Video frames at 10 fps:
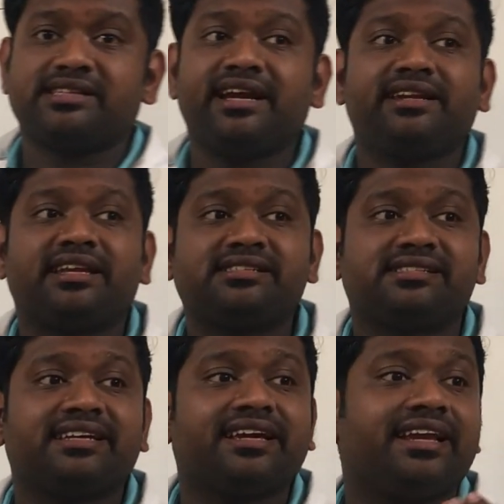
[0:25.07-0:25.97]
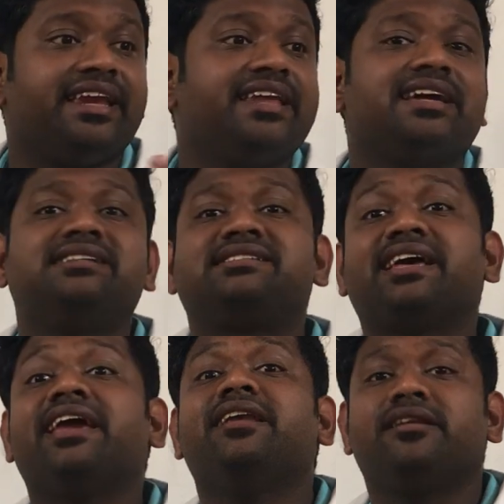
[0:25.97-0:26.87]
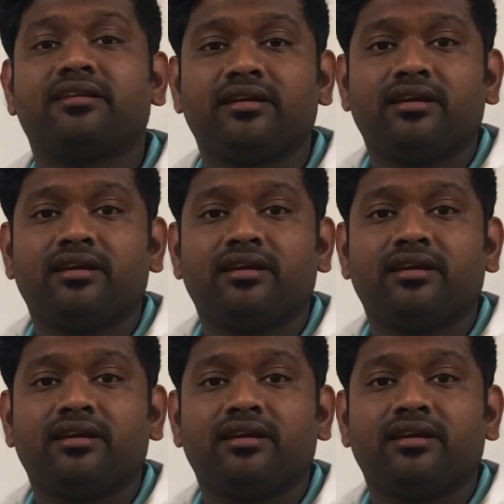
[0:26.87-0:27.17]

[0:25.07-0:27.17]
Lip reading: Icterus is a clinical sign.